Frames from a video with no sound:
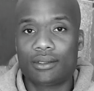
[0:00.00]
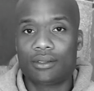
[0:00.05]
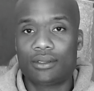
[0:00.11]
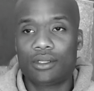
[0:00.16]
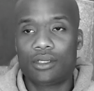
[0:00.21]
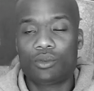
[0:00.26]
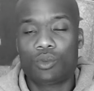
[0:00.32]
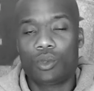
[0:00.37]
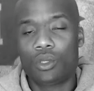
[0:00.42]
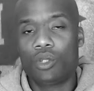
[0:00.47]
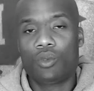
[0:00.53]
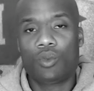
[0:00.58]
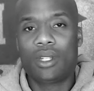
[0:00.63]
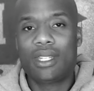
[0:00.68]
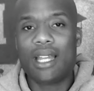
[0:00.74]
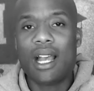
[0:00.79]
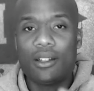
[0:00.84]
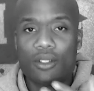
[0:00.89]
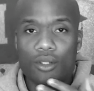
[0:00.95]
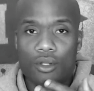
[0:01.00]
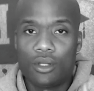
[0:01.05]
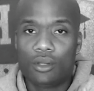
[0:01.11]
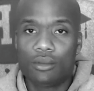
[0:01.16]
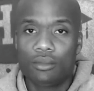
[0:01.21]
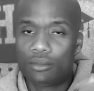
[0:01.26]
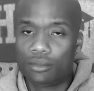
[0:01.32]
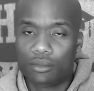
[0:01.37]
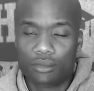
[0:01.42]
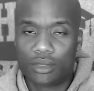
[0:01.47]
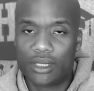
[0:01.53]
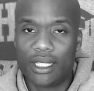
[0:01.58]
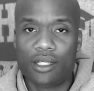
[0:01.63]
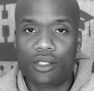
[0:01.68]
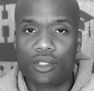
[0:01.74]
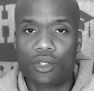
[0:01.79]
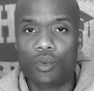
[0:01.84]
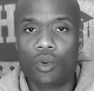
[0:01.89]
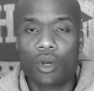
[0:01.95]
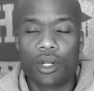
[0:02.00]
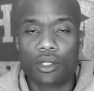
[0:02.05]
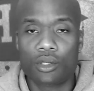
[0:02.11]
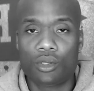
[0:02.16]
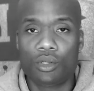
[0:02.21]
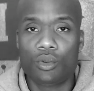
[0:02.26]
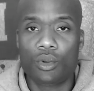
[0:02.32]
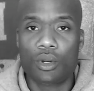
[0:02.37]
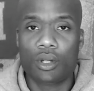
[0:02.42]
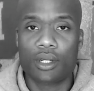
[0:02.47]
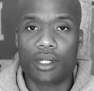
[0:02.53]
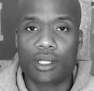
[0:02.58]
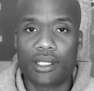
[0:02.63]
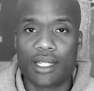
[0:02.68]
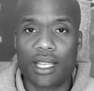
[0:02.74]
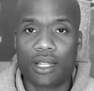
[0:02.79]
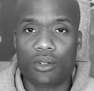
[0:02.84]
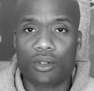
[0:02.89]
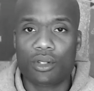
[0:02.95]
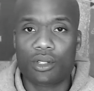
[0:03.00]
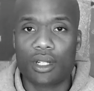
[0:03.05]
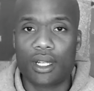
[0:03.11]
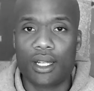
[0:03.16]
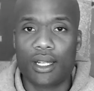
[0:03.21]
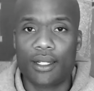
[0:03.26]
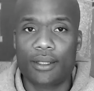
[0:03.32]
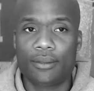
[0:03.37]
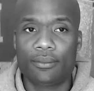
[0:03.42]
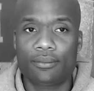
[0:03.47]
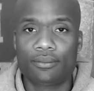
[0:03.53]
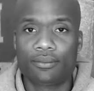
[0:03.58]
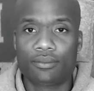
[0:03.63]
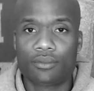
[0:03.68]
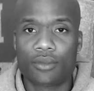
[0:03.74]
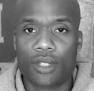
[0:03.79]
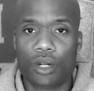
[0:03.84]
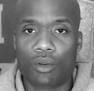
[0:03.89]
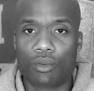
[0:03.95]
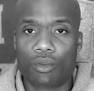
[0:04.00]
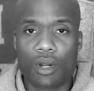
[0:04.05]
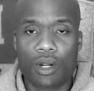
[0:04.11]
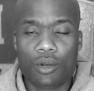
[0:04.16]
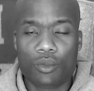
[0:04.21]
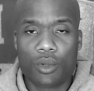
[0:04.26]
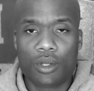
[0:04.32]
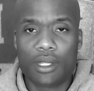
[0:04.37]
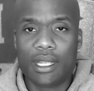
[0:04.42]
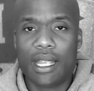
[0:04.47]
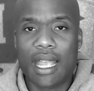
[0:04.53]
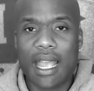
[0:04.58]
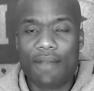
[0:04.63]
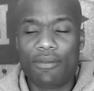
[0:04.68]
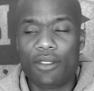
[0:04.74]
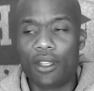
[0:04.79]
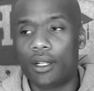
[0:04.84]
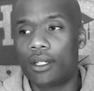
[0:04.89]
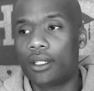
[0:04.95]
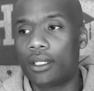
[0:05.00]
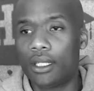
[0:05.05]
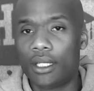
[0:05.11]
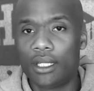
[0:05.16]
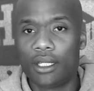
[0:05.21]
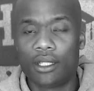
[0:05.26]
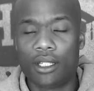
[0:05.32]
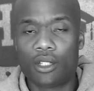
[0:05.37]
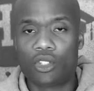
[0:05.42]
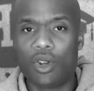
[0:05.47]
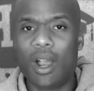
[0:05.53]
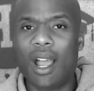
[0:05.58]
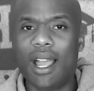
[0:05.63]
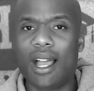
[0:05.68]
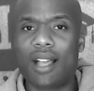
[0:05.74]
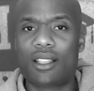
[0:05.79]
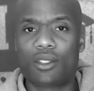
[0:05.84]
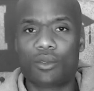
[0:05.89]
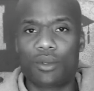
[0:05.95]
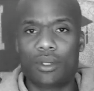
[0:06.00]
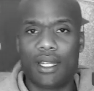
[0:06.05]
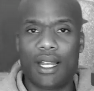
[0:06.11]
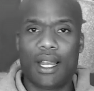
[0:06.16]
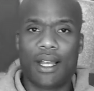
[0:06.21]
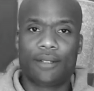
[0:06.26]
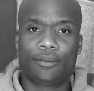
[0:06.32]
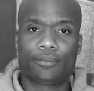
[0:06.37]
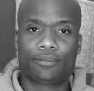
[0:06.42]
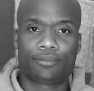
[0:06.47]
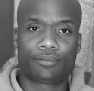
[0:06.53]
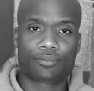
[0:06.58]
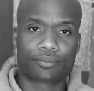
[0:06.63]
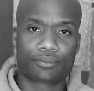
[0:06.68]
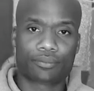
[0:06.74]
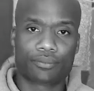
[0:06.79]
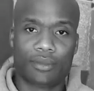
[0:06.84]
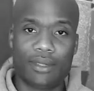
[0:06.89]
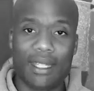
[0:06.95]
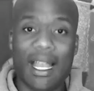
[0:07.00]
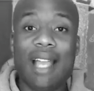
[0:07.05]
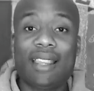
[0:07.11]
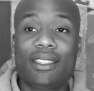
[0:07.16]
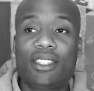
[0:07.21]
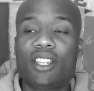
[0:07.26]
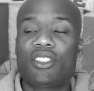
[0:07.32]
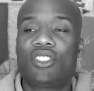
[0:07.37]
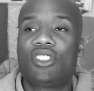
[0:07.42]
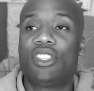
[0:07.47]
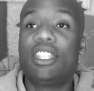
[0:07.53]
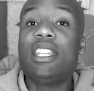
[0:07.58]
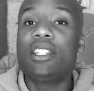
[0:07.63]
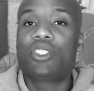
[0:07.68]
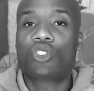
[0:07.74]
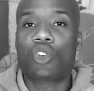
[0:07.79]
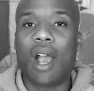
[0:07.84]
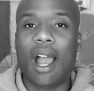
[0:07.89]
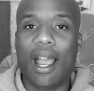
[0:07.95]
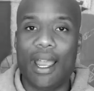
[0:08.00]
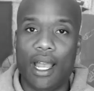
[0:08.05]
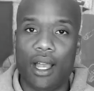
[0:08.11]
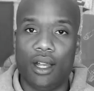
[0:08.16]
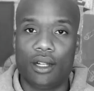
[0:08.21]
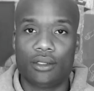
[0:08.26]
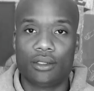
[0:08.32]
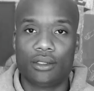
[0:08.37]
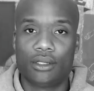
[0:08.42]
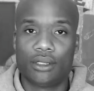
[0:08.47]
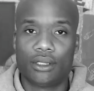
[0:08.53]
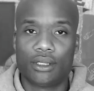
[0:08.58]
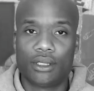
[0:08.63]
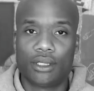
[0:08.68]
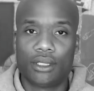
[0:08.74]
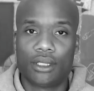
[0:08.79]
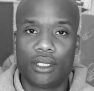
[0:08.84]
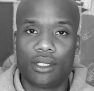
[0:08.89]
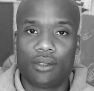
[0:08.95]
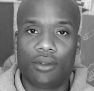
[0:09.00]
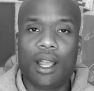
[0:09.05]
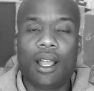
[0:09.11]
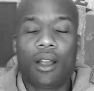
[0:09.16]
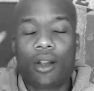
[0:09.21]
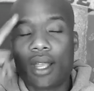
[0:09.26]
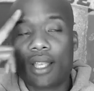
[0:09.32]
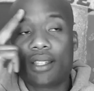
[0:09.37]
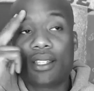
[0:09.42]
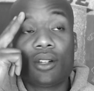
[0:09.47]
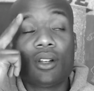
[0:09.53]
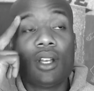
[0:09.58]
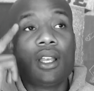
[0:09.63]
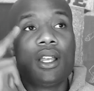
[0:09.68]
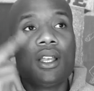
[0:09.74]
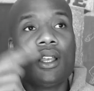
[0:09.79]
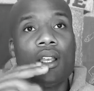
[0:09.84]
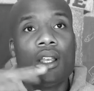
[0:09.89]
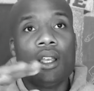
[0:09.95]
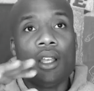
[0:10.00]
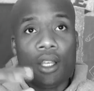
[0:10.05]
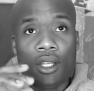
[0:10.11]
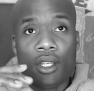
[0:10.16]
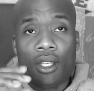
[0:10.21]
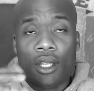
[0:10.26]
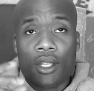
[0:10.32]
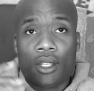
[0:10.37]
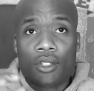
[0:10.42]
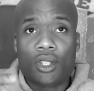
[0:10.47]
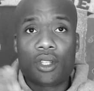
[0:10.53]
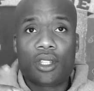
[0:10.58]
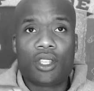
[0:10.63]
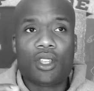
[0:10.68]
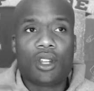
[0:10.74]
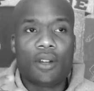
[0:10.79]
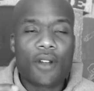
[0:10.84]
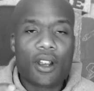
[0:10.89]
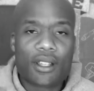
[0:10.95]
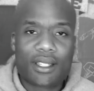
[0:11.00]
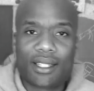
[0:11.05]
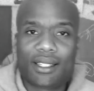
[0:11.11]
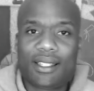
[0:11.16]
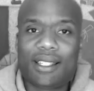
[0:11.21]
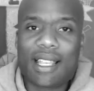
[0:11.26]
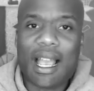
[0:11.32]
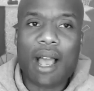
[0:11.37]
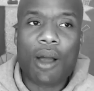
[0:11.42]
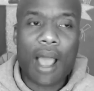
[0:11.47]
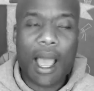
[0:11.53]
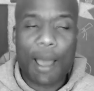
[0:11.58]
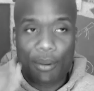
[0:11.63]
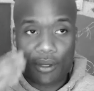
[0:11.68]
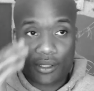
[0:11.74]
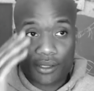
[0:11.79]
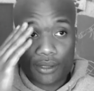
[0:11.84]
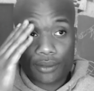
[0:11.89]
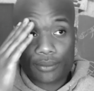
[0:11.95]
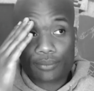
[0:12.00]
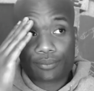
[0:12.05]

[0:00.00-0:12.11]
Just when you reach out to them, say that you want to schedule a run when they have their tryouts or whatnot. Not just the tryout. Right? Okay, so the universities, this is how it happens.